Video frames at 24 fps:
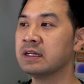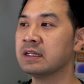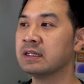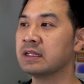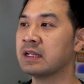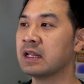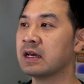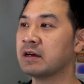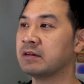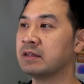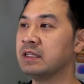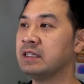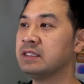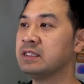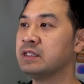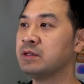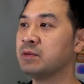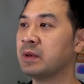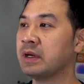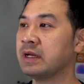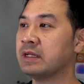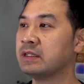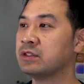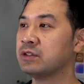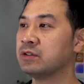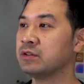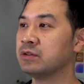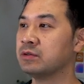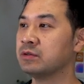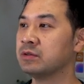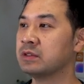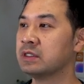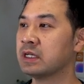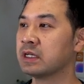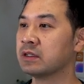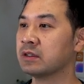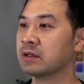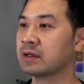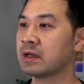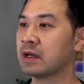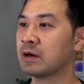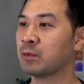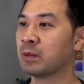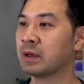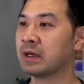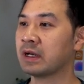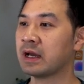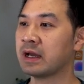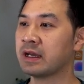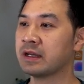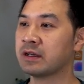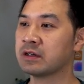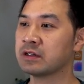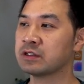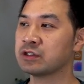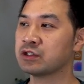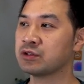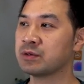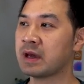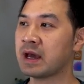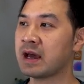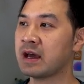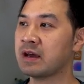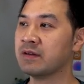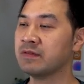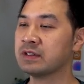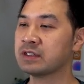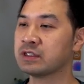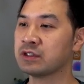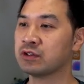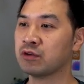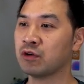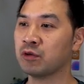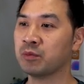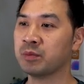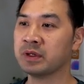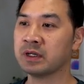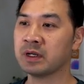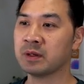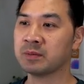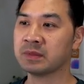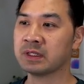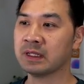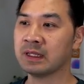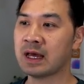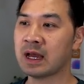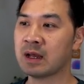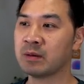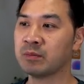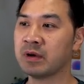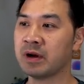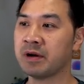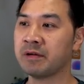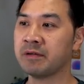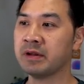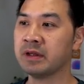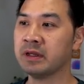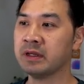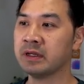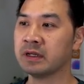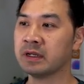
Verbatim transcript: Now, an easy way to take a look at what icons you have is to open up the library